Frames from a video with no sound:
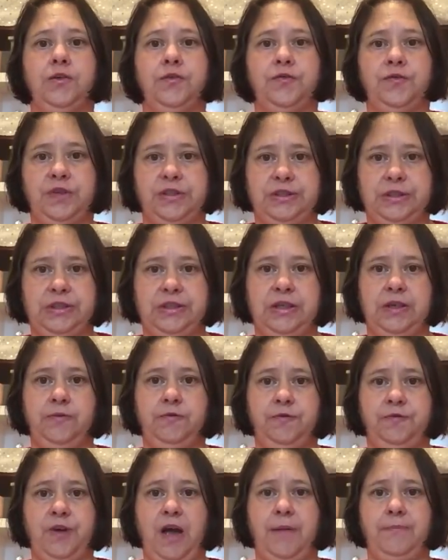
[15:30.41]

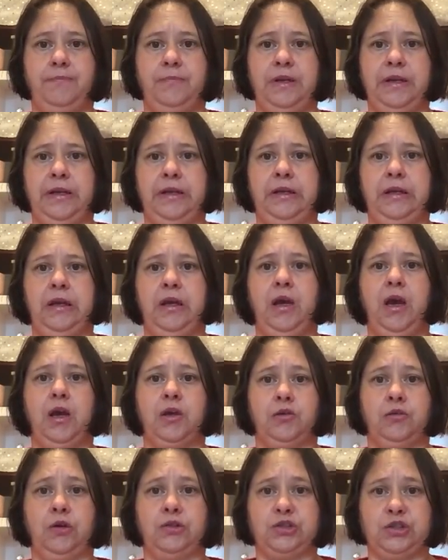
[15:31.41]
visiting family
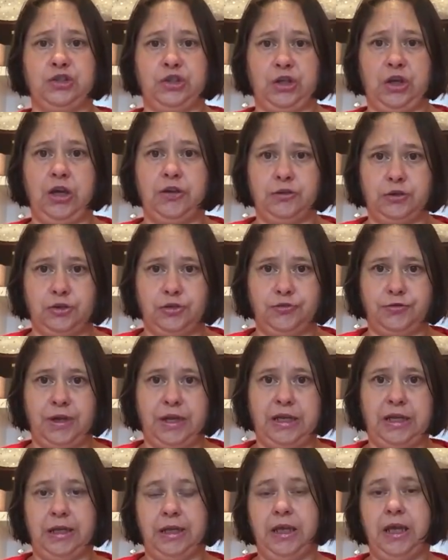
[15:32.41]
across the
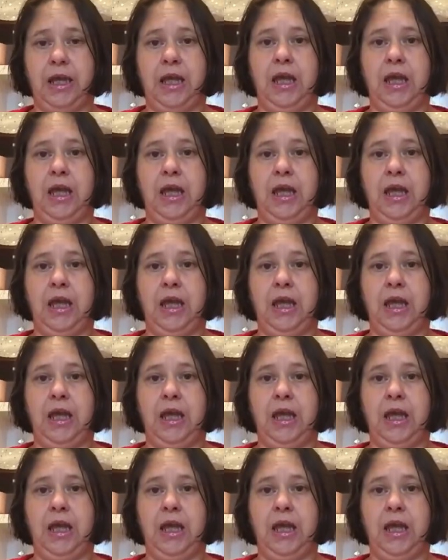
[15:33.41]
country.